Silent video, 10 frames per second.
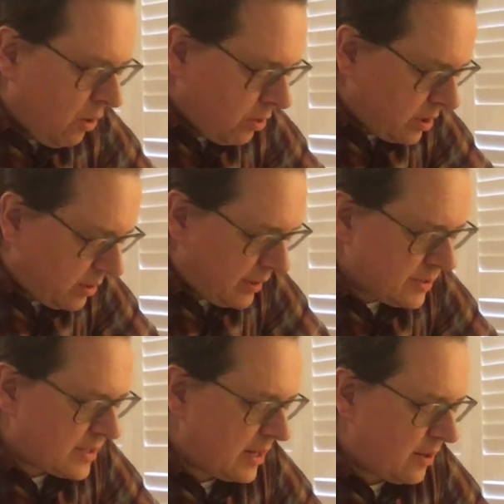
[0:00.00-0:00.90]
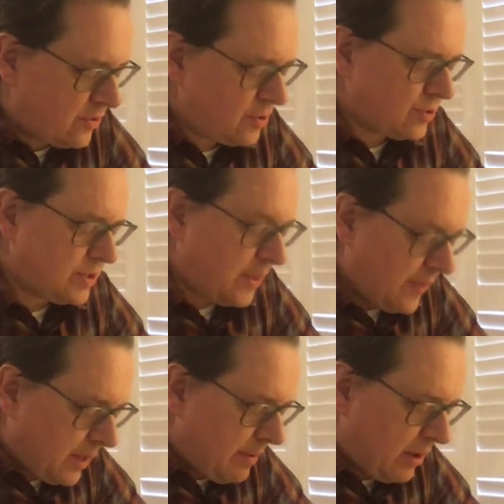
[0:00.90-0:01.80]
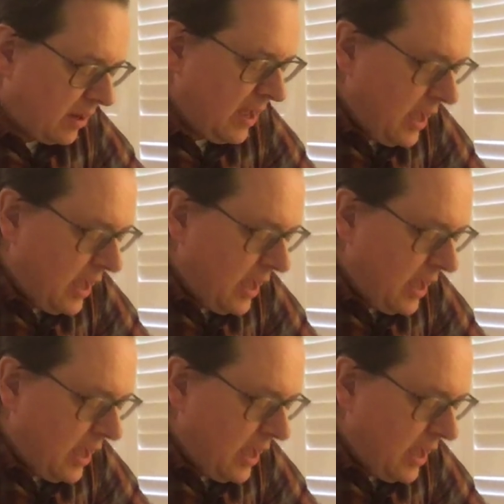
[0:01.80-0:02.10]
or declares that it has chosen to think about.